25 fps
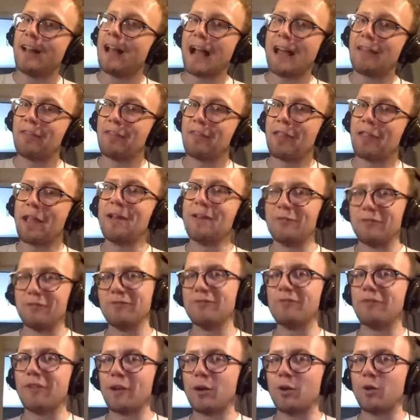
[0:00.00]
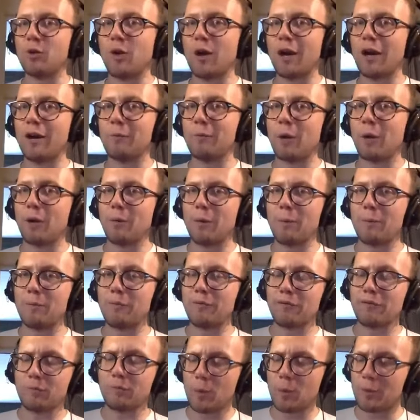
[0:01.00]
and then felt all right
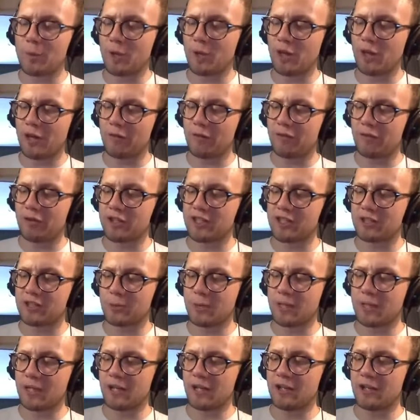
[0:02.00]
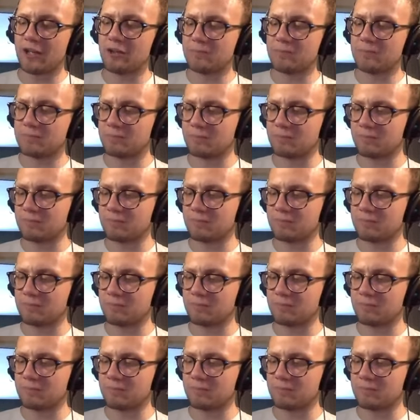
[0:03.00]
when we got that first away goal.